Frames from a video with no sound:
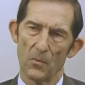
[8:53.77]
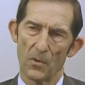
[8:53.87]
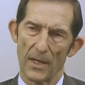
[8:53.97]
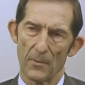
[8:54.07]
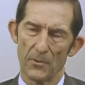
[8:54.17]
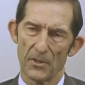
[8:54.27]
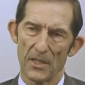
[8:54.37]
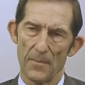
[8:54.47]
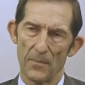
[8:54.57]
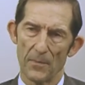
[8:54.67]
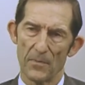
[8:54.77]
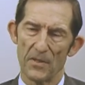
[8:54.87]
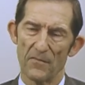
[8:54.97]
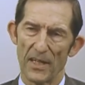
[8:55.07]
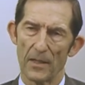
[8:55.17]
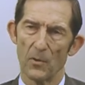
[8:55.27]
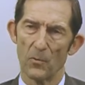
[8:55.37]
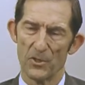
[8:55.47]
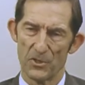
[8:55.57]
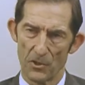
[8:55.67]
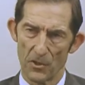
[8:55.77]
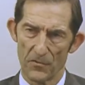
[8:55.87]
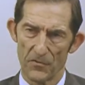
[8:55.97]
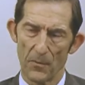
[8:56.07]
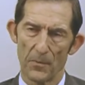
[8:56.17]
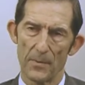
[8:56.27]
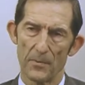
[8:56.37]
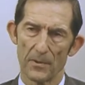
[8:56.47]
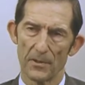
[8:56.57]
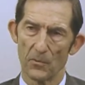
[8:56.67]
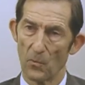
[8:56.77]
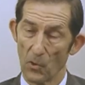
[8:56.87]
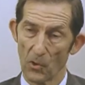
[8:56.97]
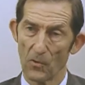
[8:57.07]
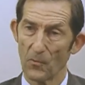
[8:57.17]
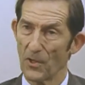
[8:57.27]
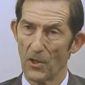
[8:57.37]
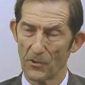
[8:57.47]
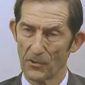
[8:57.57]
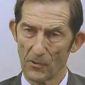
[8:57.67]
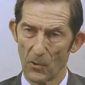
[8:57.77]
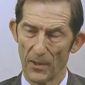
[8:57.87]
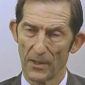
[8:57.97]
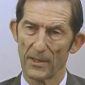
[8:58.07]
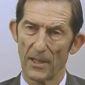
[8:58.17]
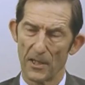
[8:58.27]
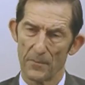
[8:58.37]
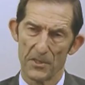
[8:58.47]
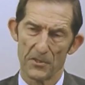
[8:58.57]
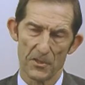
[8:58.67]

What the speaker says: we're able to keep up the available reserves for people in the world with all the growing economies,